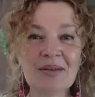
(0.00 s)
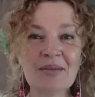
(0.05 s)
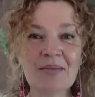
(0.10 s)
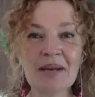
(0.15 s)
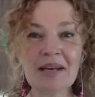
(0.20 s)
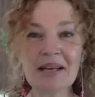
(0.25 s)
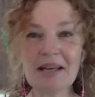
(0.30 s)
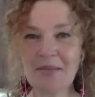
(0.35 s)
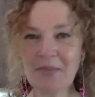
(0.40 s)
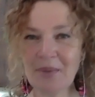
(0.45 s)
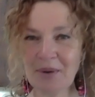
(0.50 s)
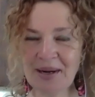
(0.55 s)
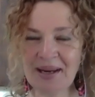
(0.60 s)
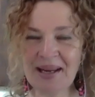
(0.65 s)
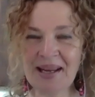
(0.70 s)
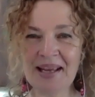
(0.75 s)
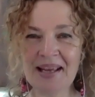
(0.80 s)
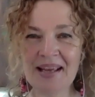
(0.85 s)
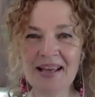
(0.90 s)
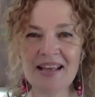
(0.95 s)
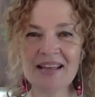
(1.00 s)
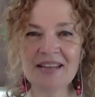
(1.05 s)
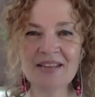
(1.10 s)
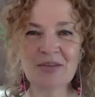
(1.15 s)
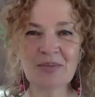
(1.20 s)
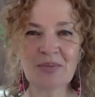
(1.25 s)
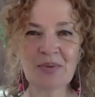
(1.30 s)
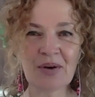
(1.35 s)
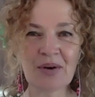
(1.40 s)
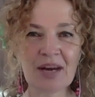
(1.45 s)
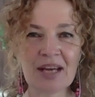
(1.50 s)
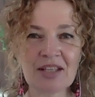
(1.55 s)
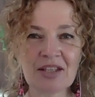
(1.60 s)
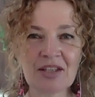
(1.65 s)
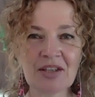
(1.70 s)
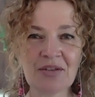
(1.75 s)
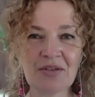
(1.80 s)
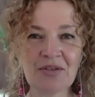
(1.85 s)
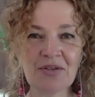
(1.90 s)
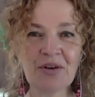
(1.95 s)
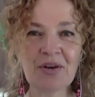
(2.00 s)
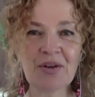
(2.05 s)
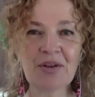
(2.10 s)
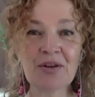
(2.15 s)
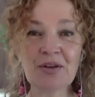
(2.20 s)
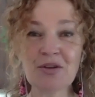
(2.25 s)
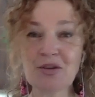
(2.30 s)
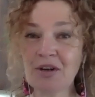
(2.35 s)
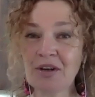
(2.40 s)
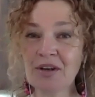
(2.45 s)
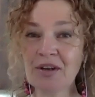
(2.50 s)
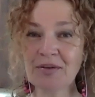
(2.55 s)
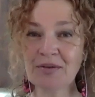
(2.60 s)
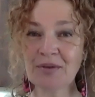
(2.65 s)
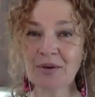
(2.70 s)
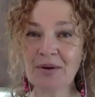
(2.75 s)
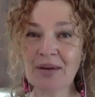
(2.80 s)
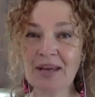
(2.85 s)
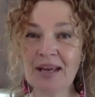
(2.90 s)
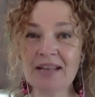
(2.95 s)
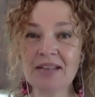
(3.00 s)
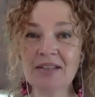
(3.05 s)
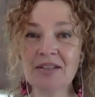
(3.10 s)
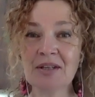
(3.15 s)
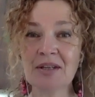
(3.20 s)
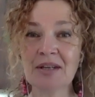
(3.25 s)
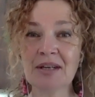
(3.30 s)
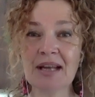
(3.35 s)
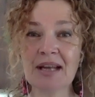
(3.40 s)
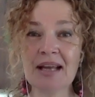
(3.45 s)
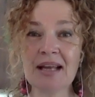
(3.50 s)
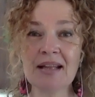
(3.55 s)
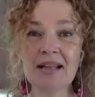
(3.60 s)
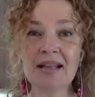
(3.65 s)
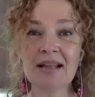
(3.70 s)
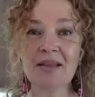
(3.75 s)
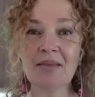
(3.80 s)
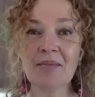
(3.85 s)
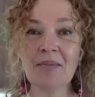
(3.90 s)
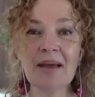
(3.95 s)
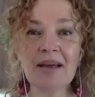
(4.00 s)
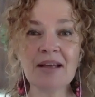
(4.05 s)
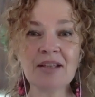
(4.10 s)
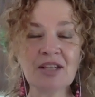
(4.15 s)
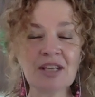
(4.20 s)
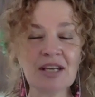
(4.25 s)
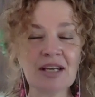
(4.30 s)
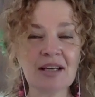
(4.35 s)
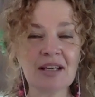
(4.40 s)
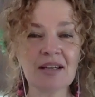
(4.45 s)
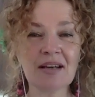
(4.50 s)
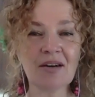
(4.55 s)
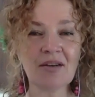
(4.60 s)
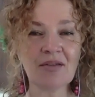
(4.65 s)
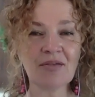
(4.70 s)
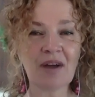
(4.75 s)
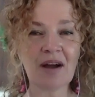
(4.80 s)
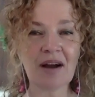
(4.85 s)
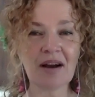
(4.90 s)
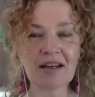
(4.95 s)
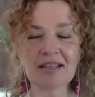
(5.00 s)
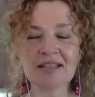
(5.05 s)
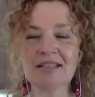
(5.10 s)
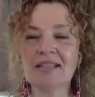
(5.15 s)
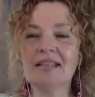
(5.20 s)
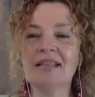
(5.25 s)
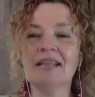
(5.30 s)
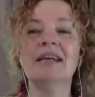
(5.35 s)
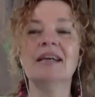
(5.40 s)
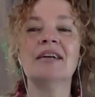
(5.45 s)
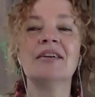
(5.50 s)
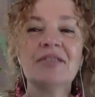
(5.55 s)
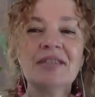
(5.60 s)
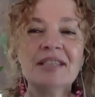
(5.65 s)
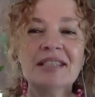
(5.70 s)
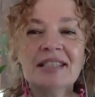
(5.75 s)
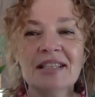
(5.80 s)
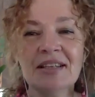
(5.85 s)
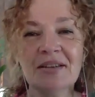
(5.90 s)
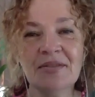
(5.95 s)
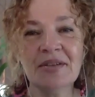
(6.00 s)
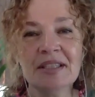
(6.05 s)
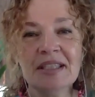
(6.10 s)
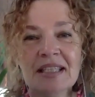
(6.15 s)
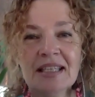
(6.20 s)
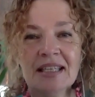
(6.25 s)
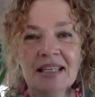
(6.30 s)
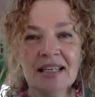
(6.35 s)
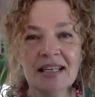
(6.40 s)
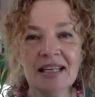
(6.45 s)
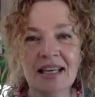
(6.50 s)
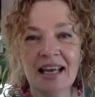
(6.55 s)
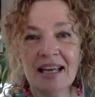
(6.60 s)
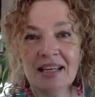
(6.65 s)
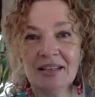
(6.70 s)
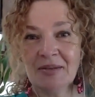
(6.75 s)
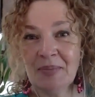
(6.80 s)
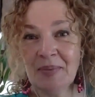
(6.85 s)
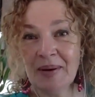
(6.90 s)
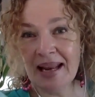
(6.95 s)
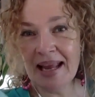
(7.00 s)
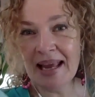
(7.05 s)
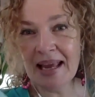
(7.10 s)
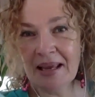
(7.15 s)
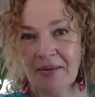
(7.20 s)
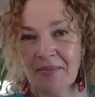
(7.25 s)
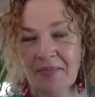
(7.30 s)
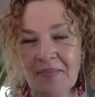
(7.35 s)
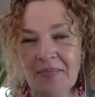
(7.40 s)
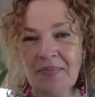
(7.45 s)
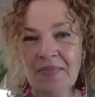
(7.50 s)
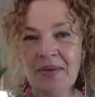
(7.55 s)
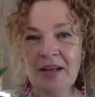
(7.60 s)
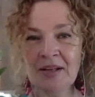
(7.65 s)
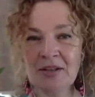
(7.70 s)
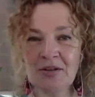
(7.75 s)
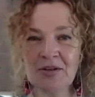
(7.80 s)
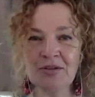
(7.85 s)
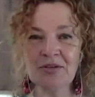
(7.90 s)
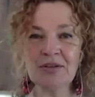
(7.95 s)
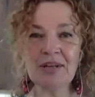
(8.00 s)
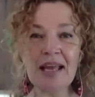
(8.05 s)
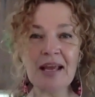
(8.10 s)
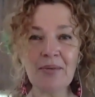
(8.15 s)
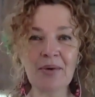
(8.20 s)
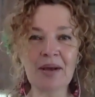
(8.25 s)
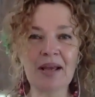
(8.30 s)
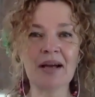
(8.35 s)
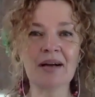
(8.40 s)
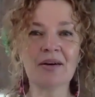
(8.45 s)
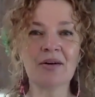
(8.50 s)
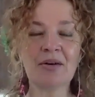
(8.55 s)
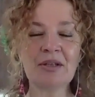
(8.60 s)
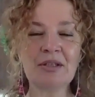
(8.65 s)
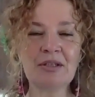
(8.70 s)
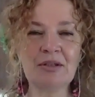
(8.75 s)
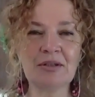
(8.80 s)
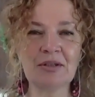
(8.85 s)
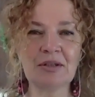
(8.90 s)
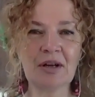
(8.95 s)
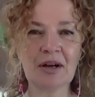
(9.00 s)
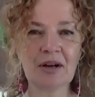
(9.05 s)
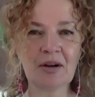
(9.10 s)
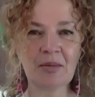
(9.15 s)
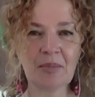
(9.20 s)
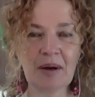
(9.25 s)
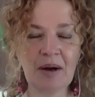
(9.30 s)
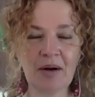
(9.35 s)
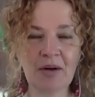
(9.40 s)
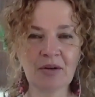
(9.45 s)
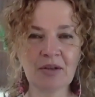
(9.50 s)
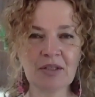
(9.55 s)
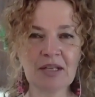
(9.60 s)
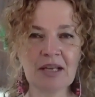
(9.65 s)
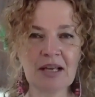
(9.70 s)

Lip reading: the Monday morning inspiration for the joy of creation and the magic of art, creativity, and play. So today we are going to talk about